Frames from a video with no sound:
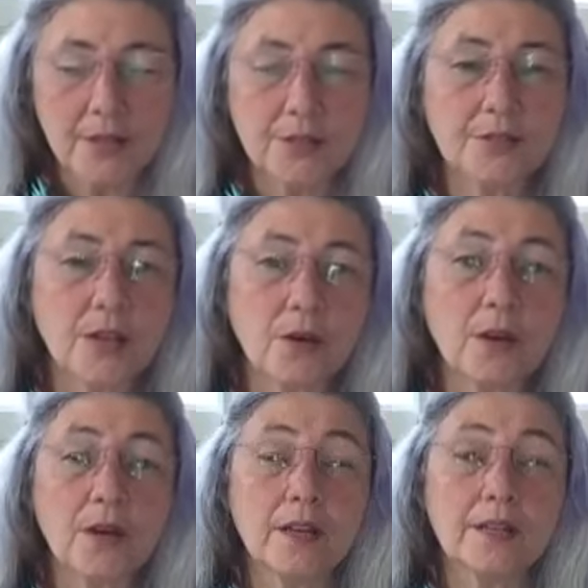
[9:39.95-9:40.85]

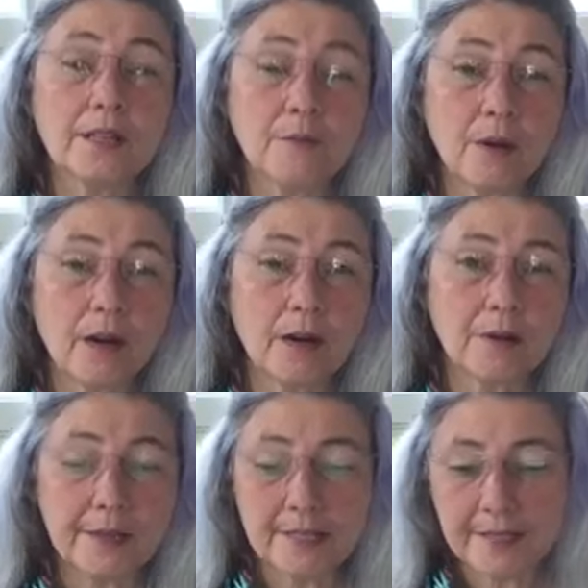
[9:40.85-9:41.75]
So
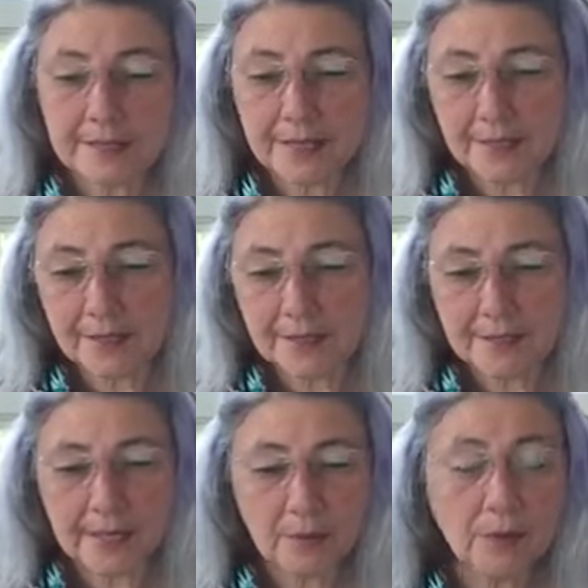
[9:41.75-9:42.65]
tomorrow and the next
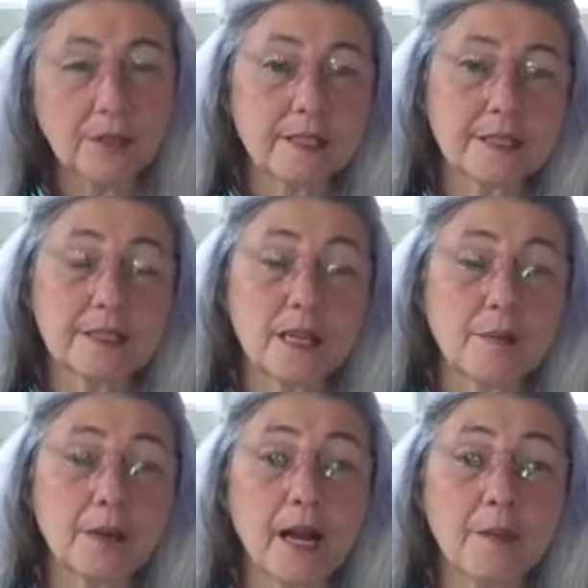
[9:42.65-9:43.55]
day we'll look at
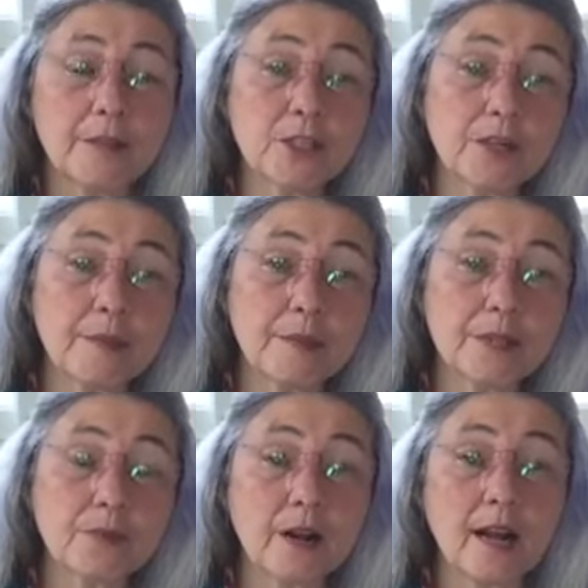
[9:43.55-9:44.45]
some common
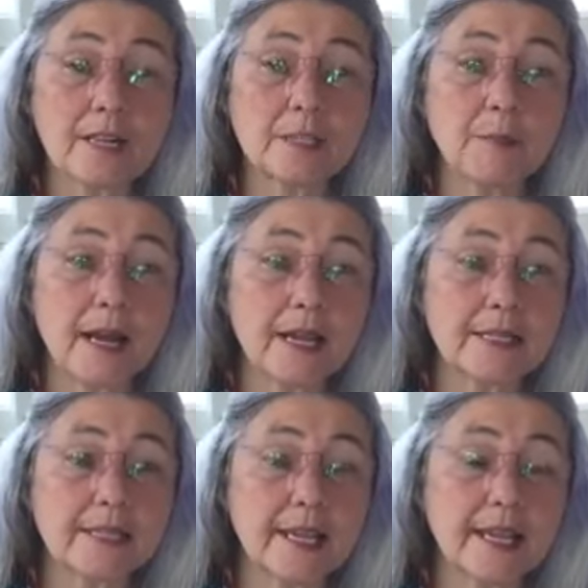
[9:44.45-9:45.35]
treatments for hot
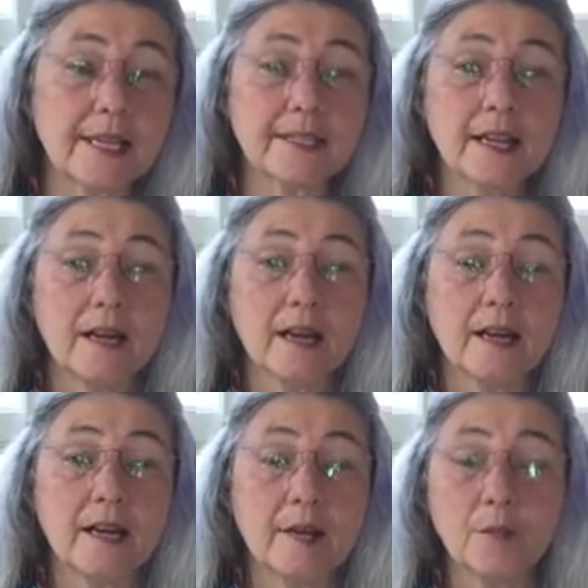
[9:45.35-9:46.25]
spots and
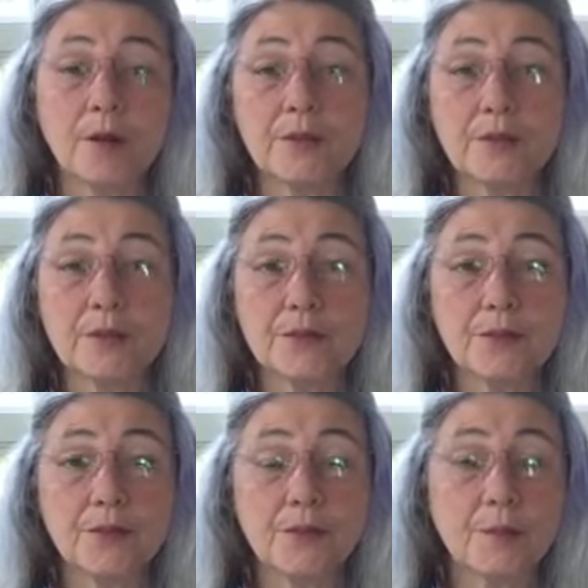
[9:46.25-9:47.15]
what you can
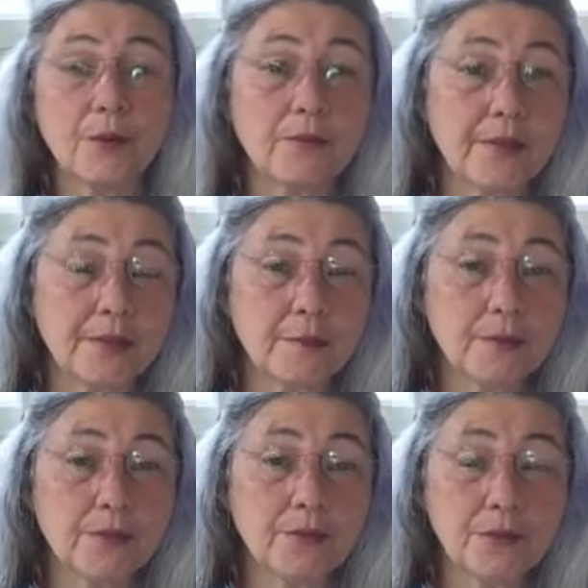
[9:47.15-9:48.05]
do to prevent them
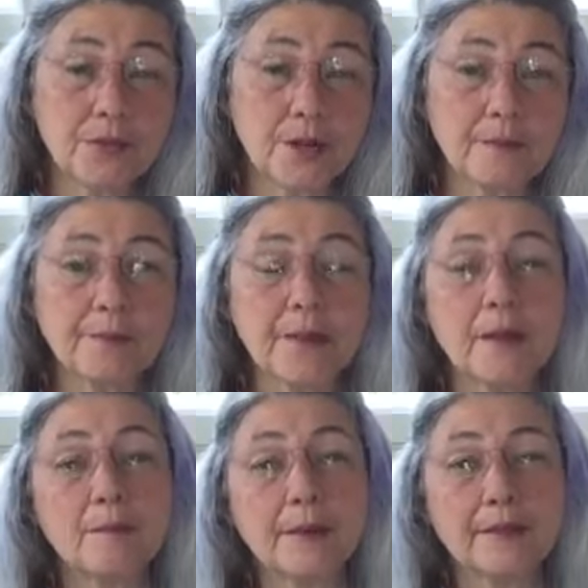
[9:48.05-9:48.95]
in the future.
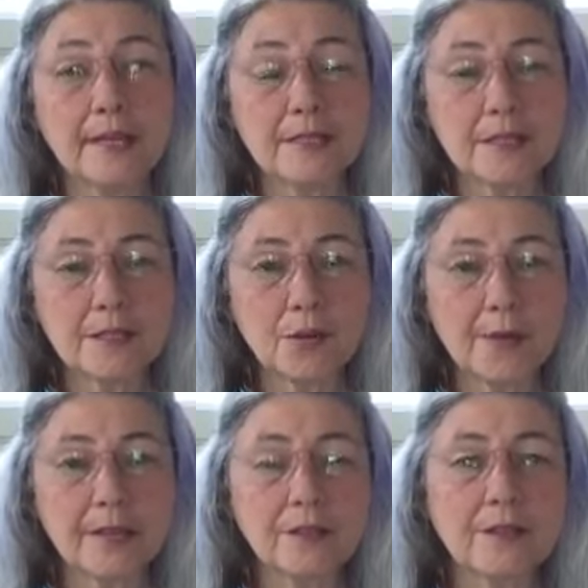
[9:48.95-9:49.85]
But that's a
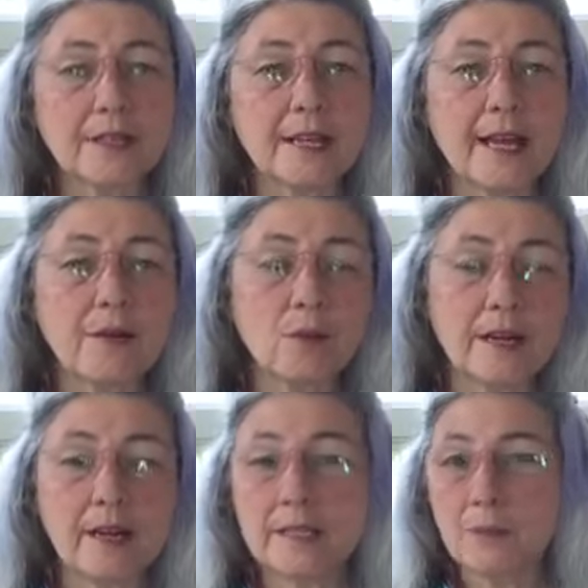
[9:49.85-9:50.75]
quick look at
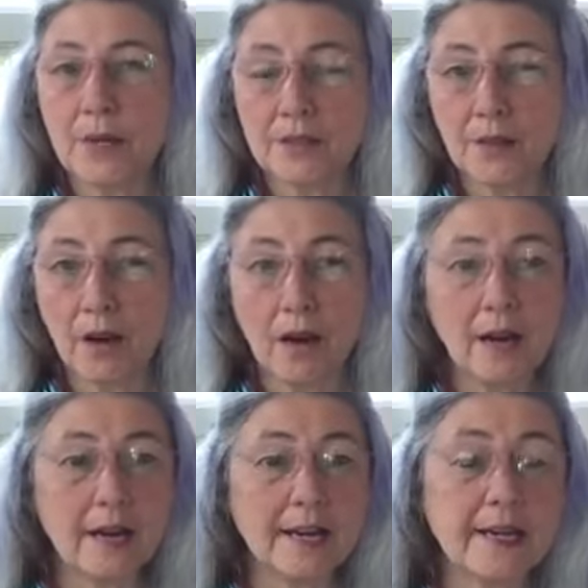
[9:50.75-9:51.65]
what hot spots
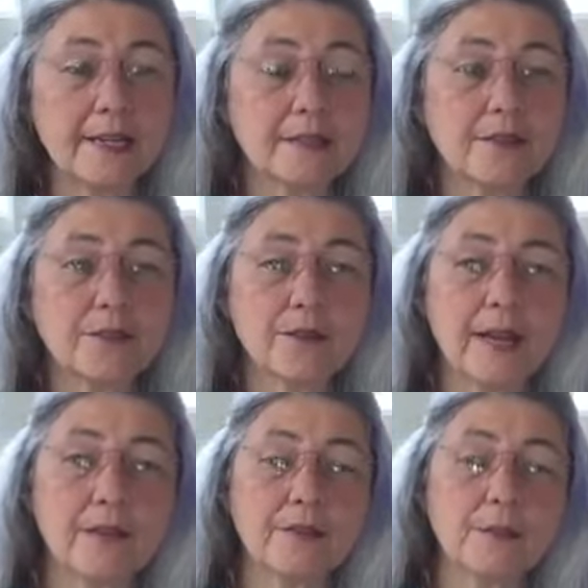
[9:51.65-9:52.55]
are, and if you
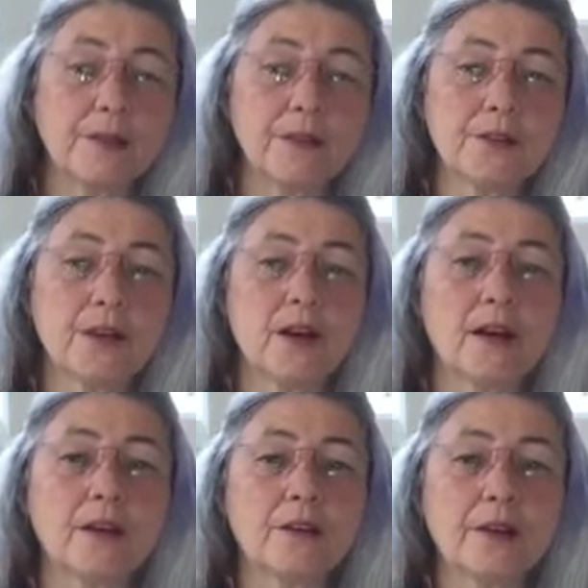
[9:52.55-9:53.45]
have them in your
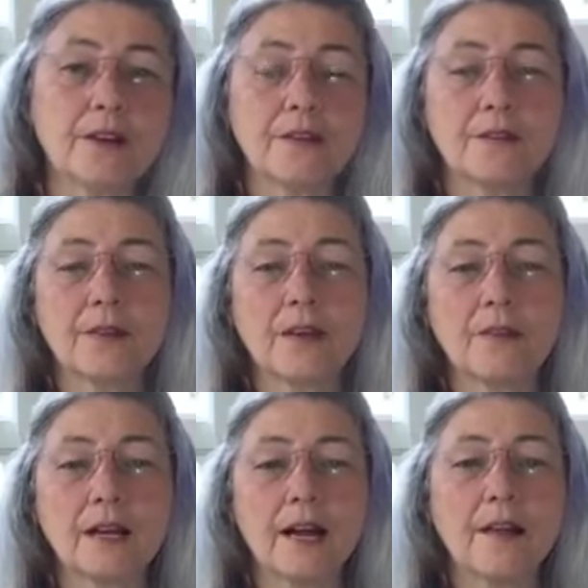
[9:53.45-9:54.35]
dog or you've
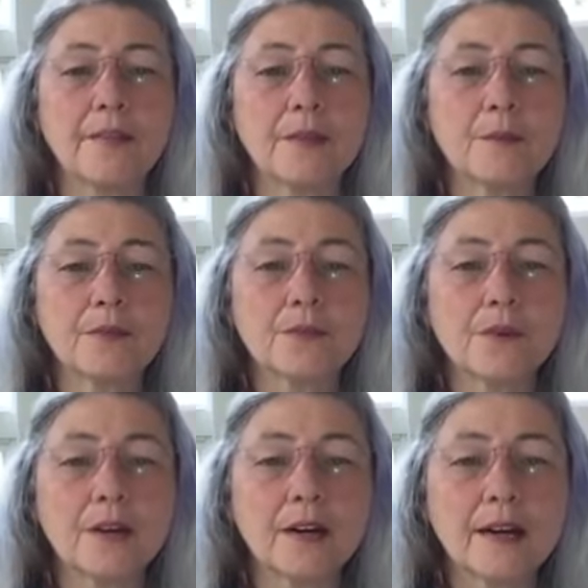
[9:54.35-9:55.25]
ever gotten them
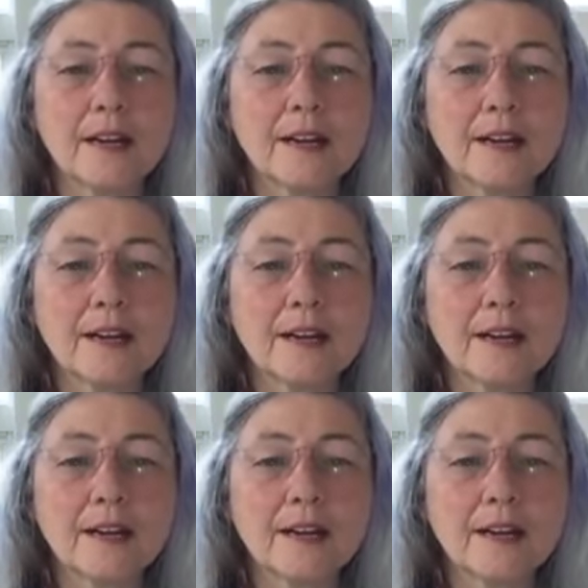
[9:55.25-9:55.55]
before.